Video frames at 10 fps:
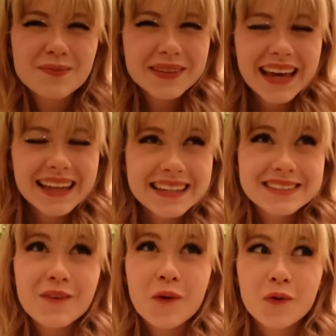But yeah,
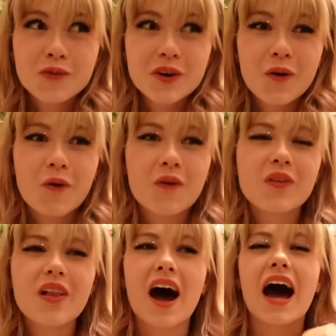that's all for the
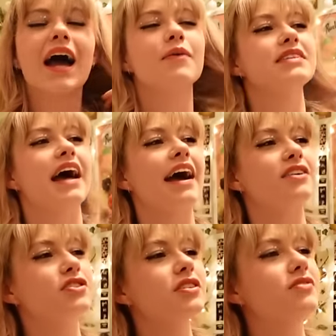haul. I was
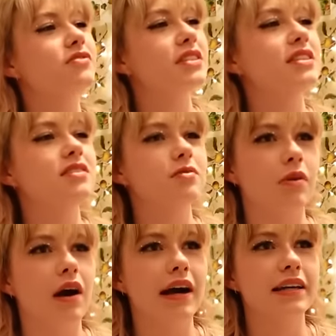actually really
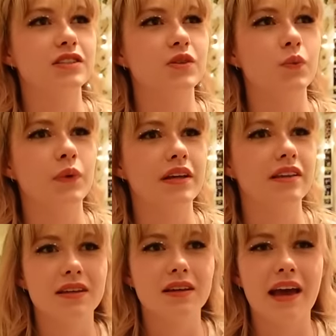surprised
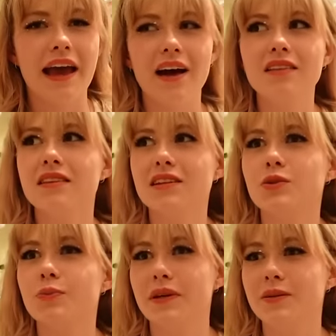with how
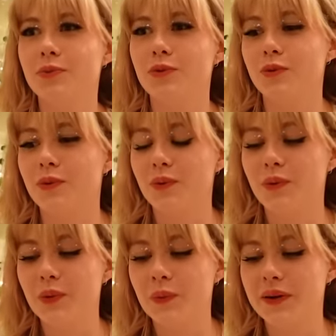little people
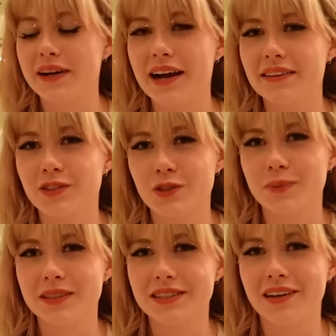were at the
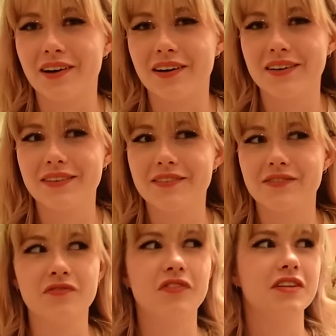shopping centre
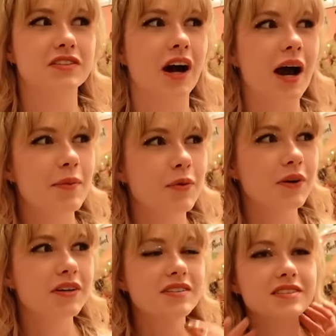for the time it
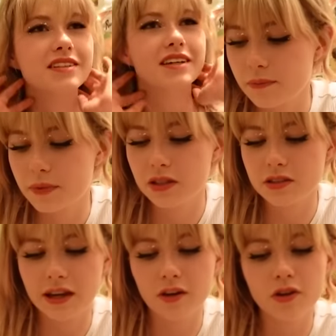was because
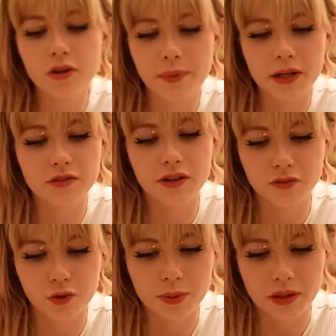I got on the bus around
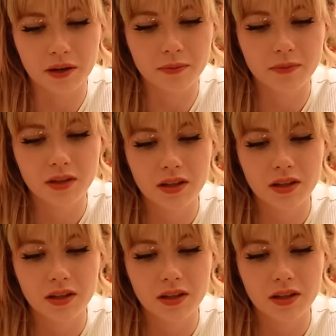4pm